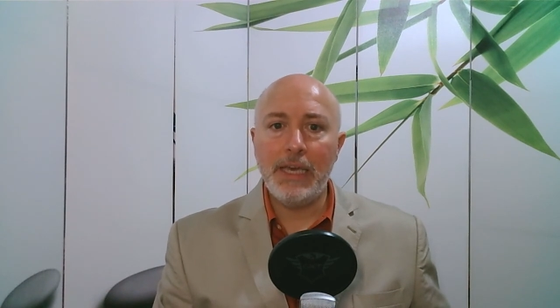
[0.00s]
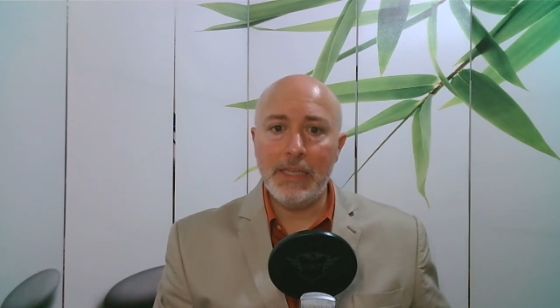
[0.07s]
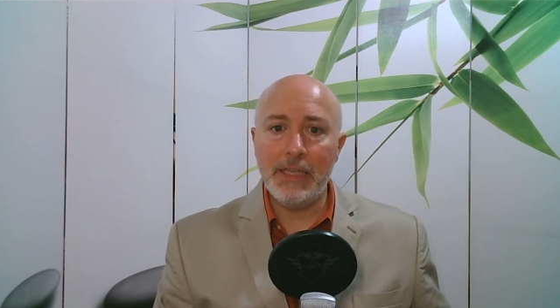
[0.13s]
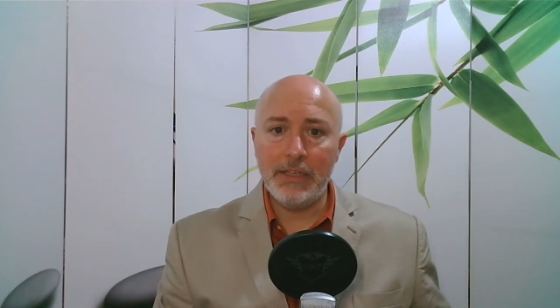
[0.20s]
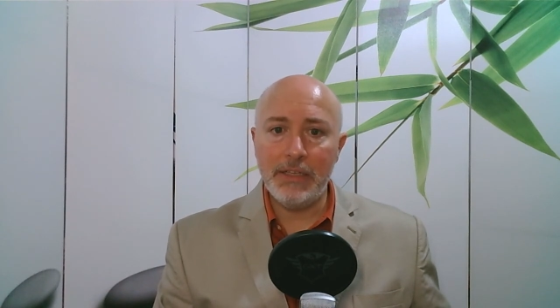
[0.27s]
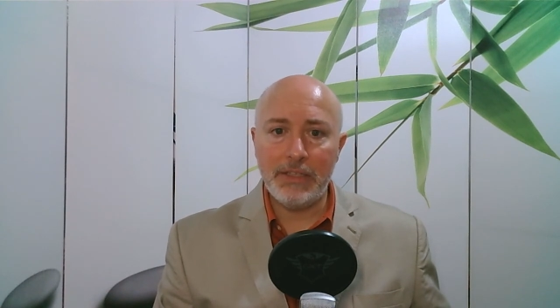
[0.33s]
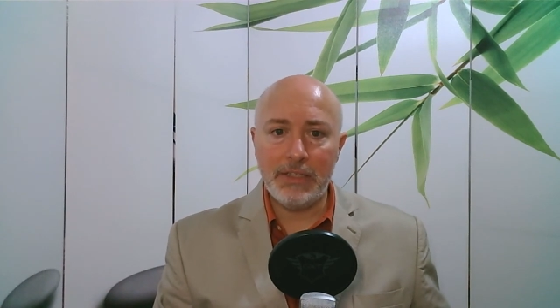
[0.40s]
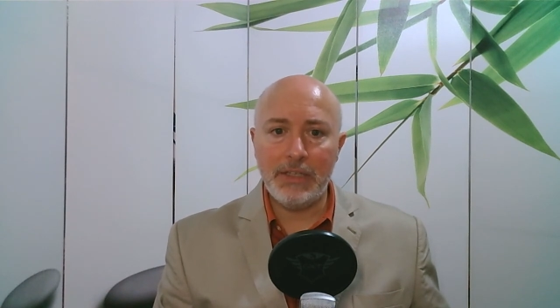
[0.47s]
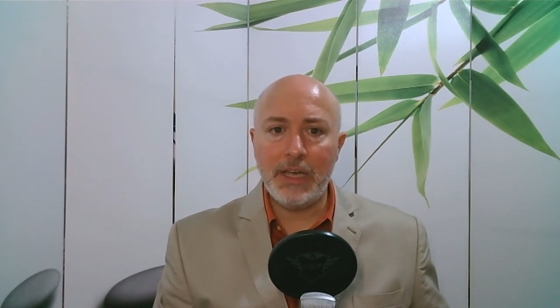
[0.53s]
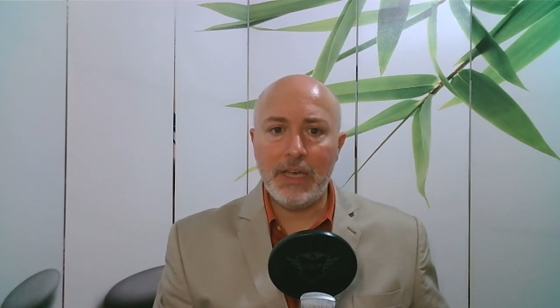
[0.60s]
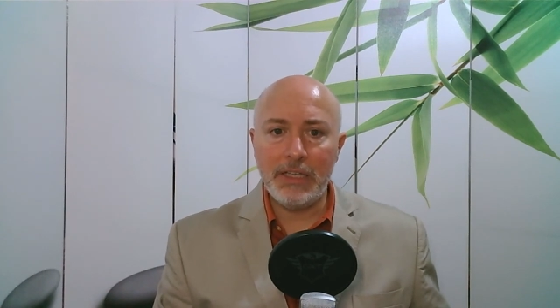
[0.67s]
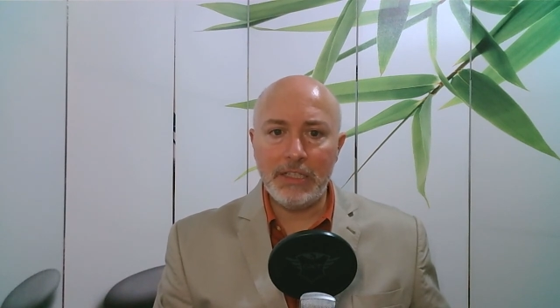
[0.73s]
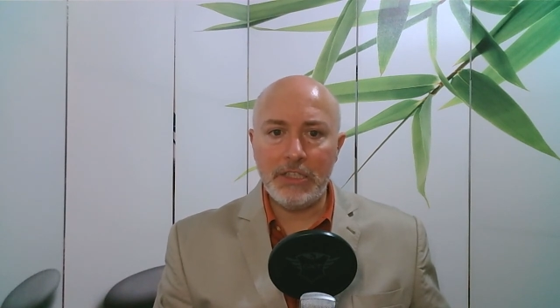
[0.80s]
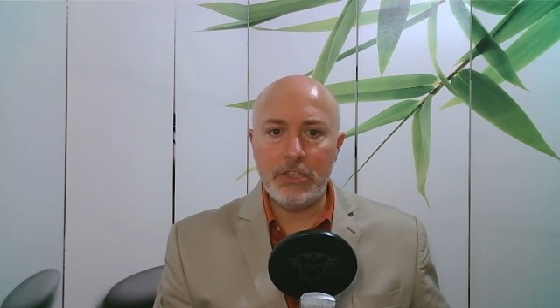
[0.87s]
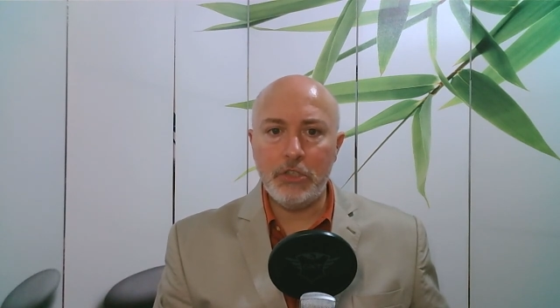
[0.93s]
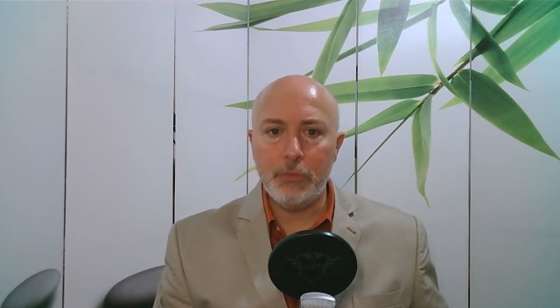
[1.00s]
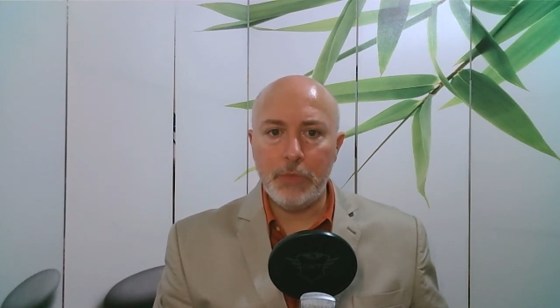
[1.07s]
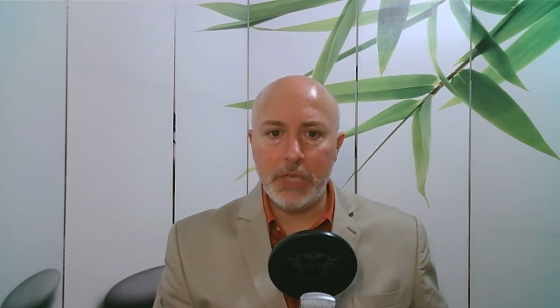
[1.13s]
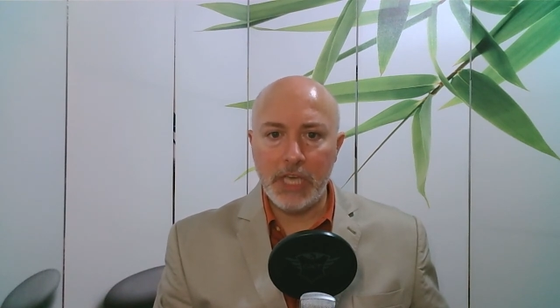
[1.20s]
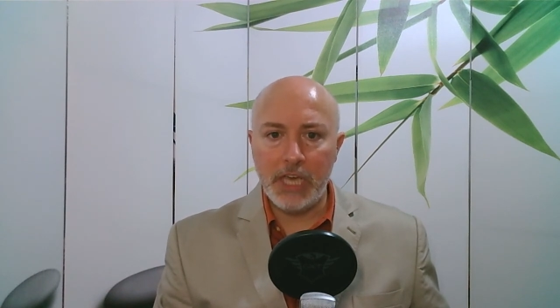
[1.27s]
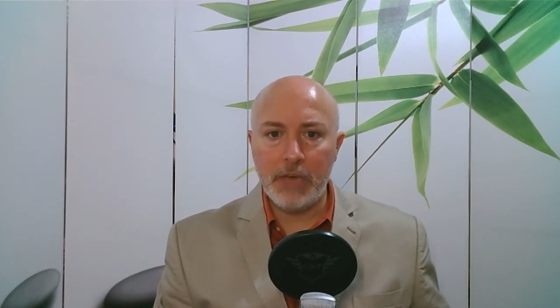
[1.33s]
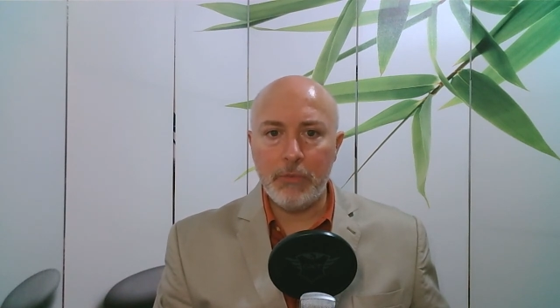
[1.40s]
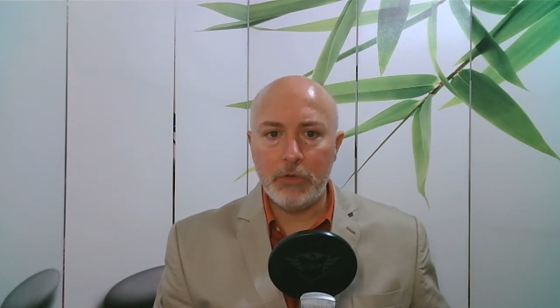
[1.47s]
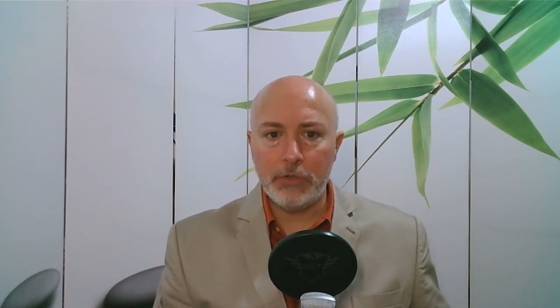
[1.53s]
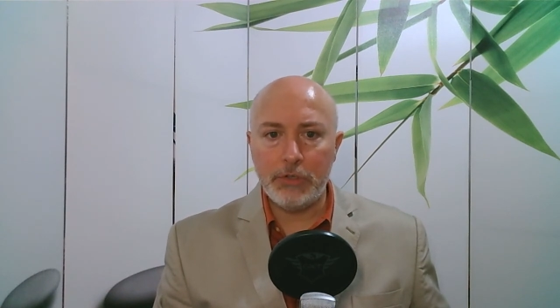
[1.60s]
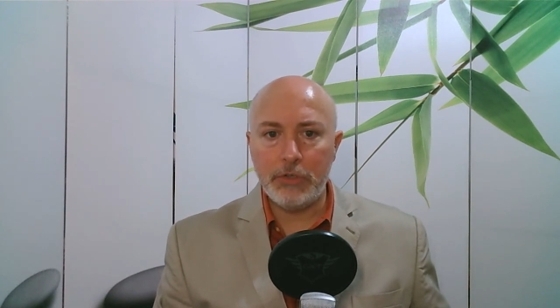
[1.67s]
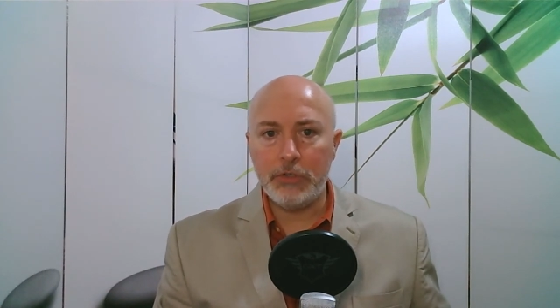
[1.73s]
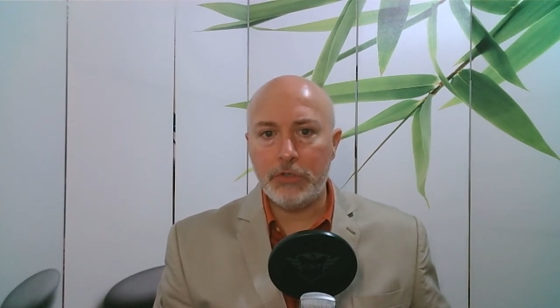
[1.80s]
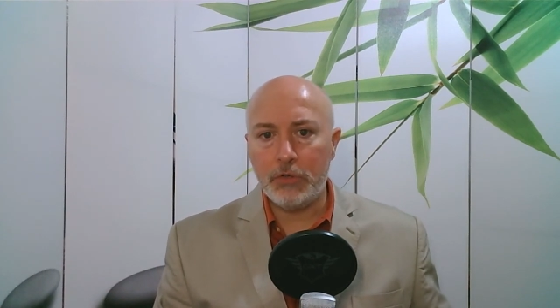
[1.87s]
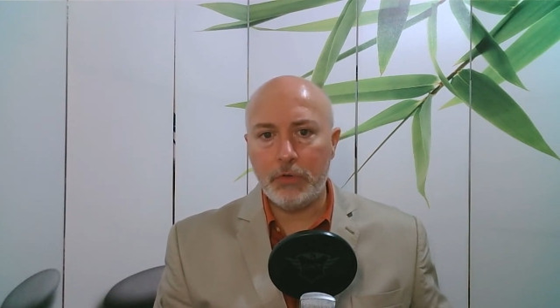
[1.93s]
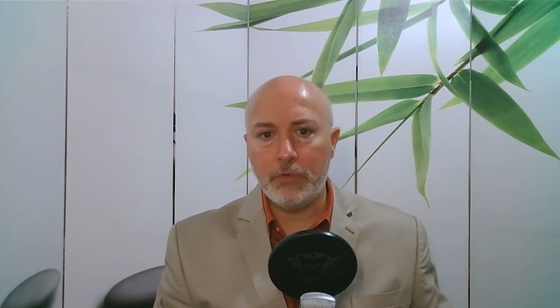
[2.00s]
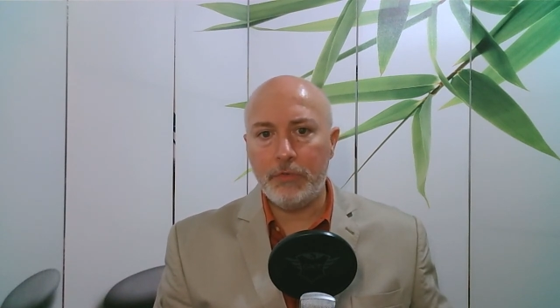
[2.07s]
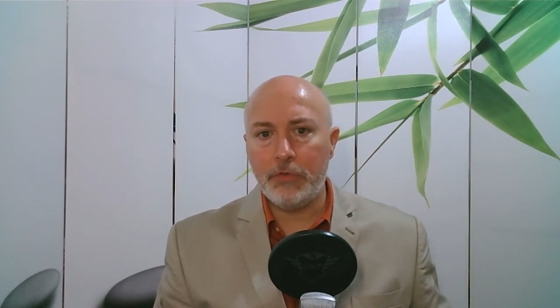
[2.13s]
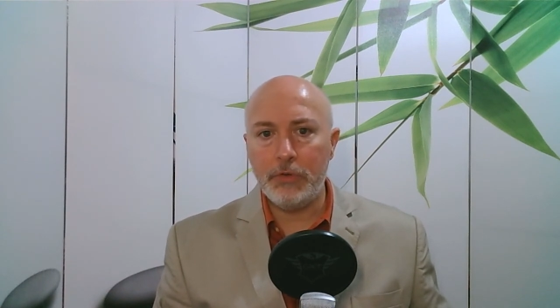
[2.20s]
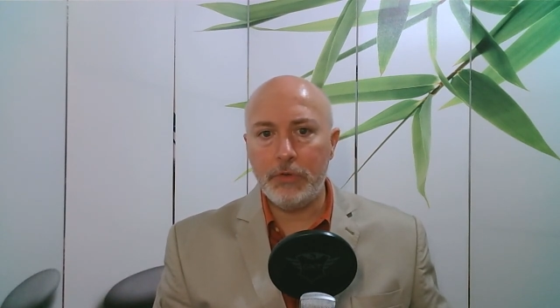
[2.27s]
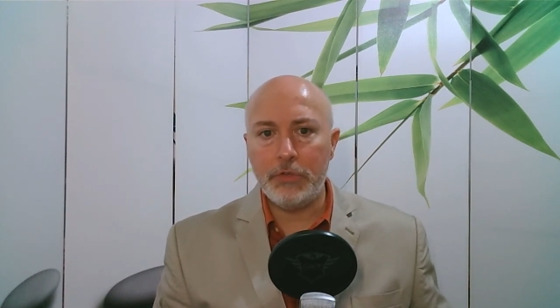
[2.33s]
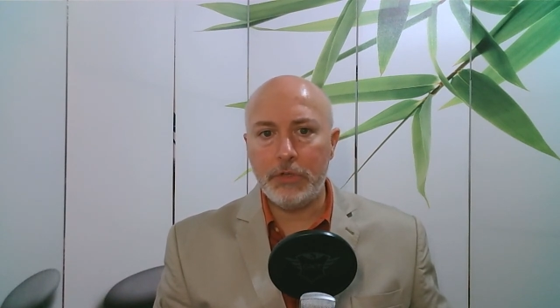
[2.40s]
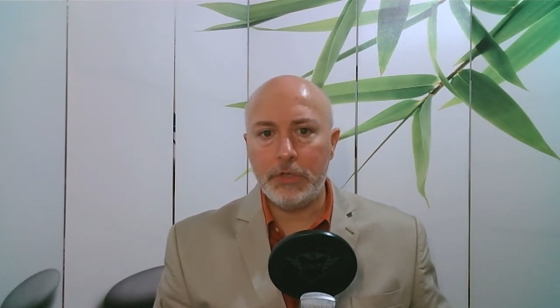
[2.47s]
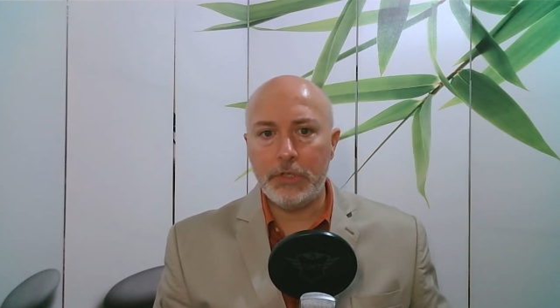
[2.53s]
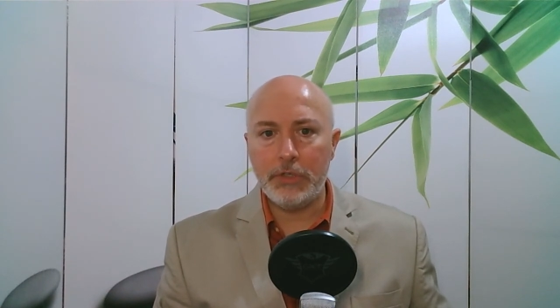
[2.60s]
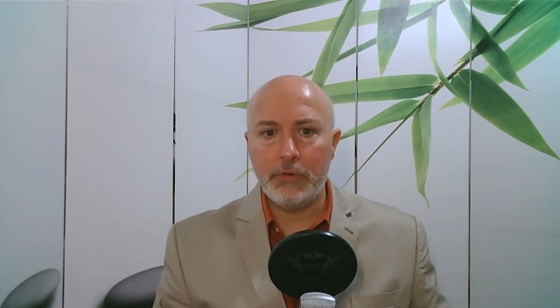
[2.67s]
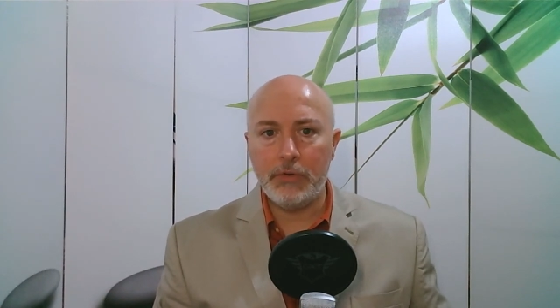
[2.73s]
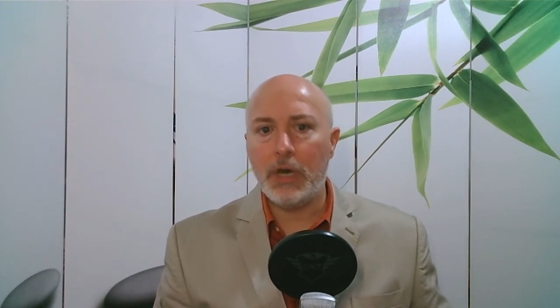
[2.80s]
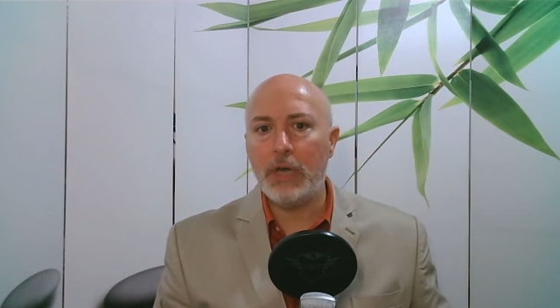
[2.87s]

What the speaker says: "It is nice to be able to show future to